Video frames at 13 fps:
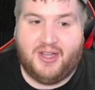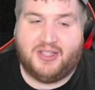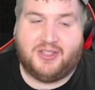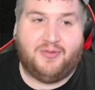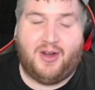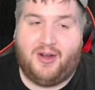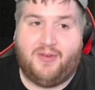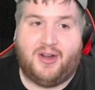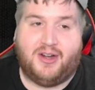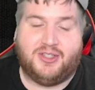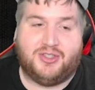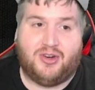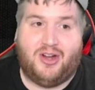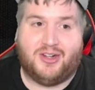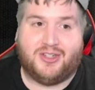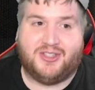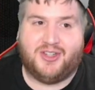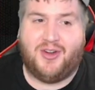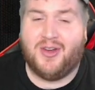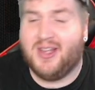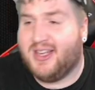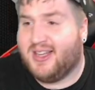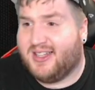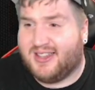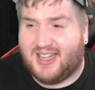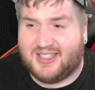It's very, very strong, so
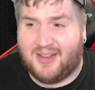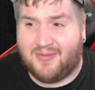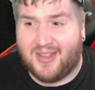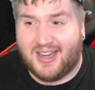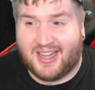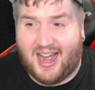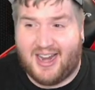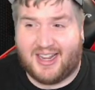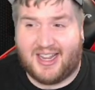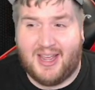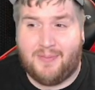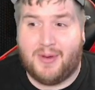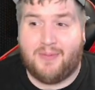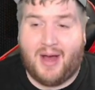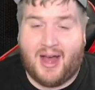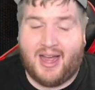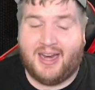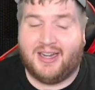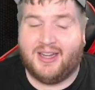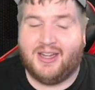that's something to kind of keep in mind